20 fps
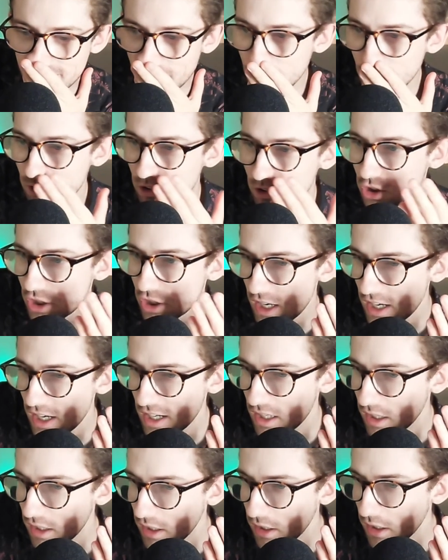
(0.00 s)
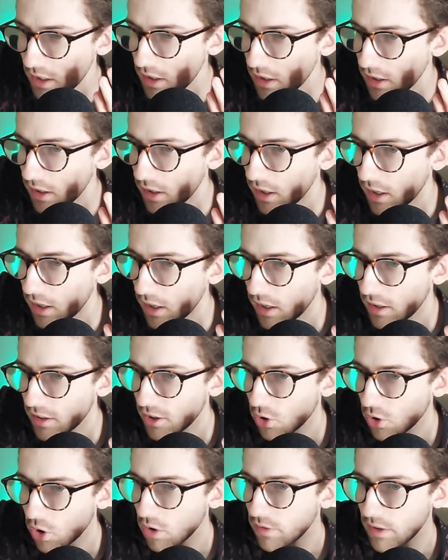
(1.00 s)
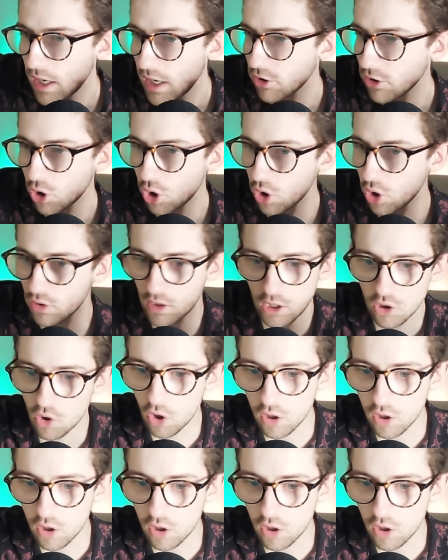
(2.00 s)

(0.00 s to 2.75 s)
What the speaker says: up in his shin. They're not even having a look.